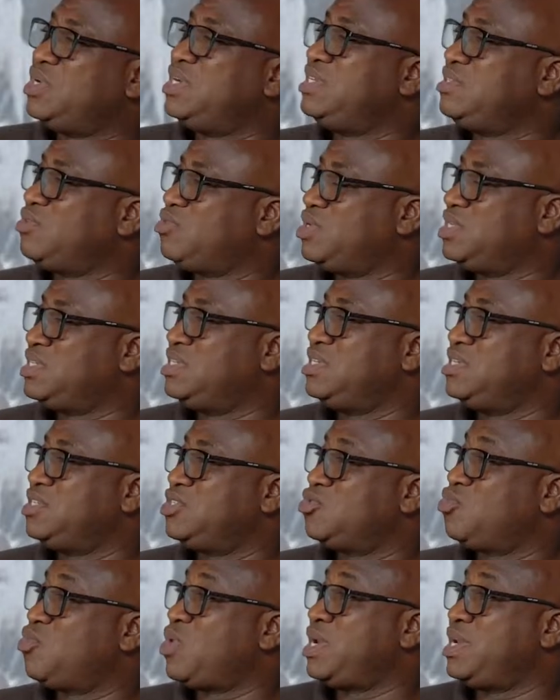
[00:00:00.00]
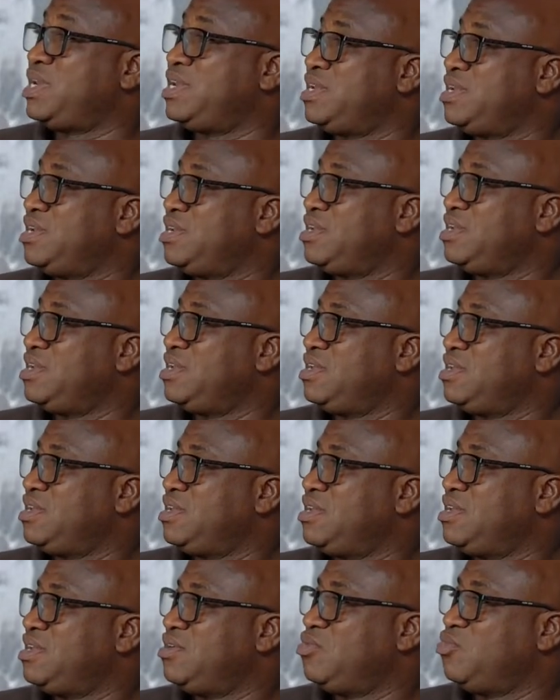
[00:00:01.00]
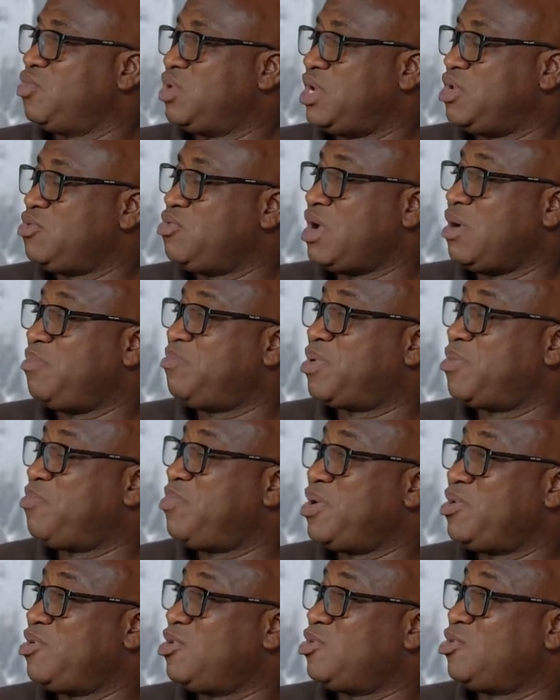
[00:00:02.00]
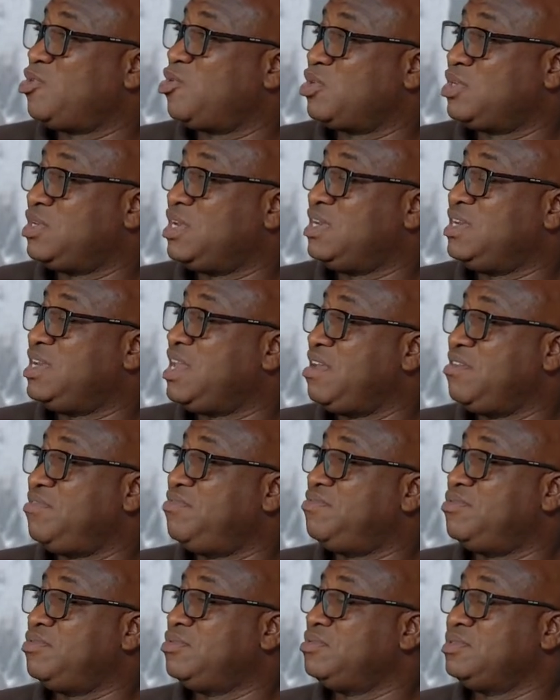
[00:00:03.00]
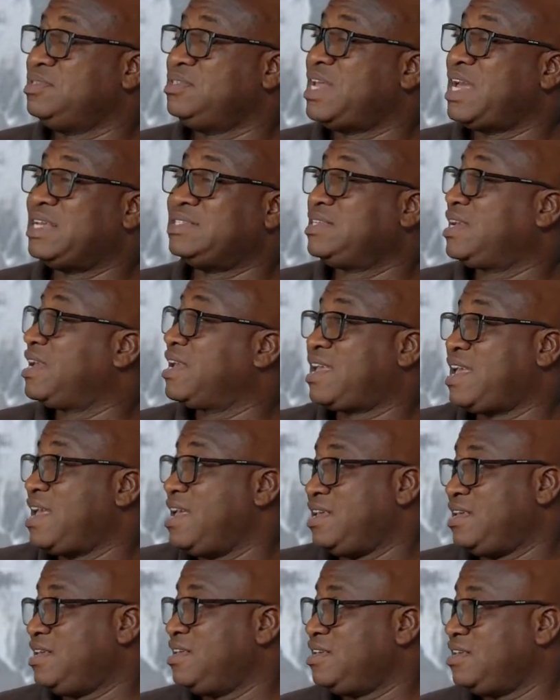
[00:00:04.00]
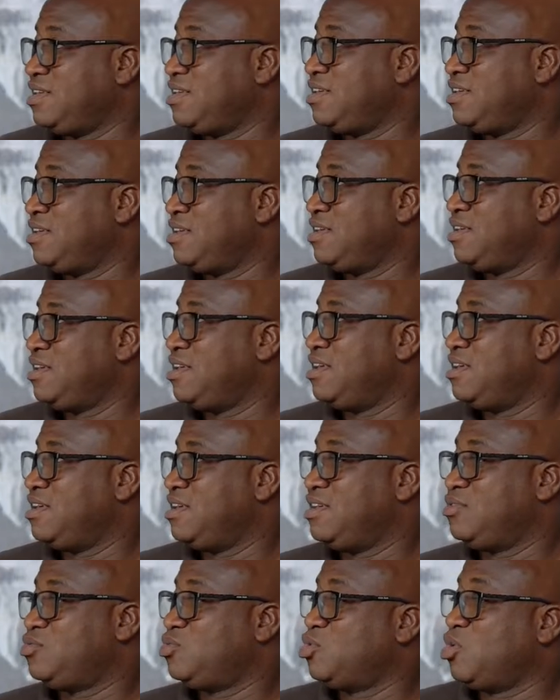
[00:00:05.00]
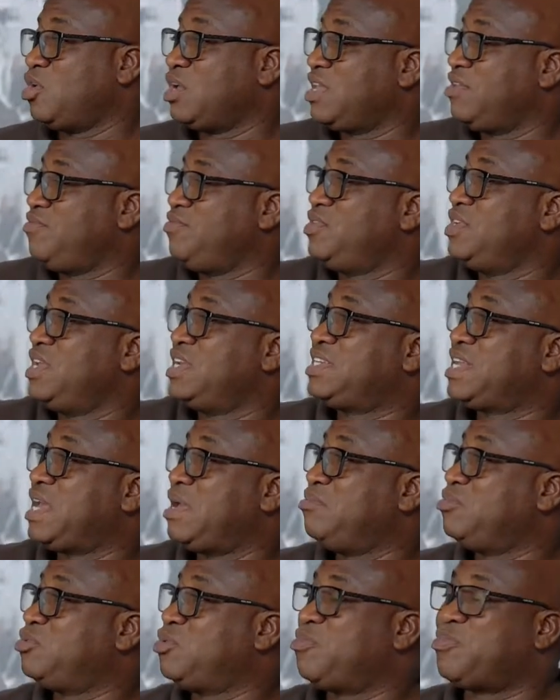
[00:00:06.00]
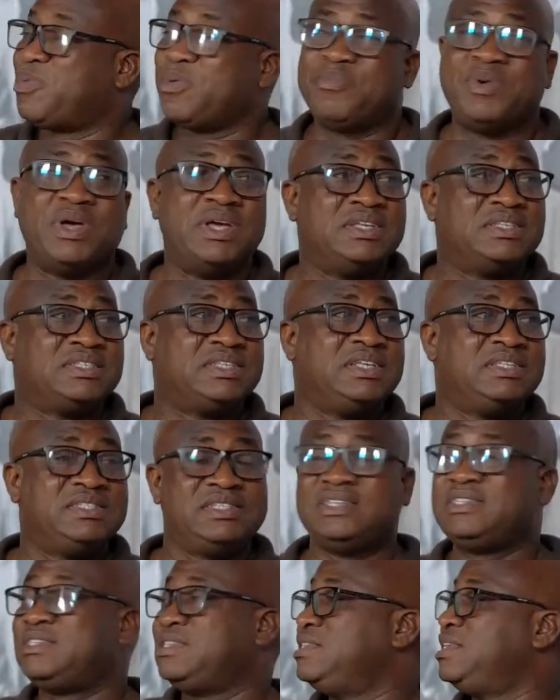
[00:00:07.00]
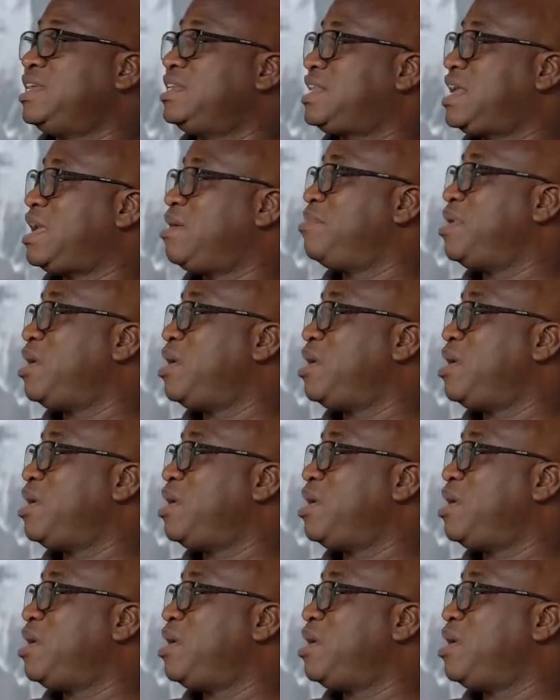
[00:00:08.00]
question is when. Whether you are prepared or not, death doesn't care. It will not give you the time to prepare and say, this is the time I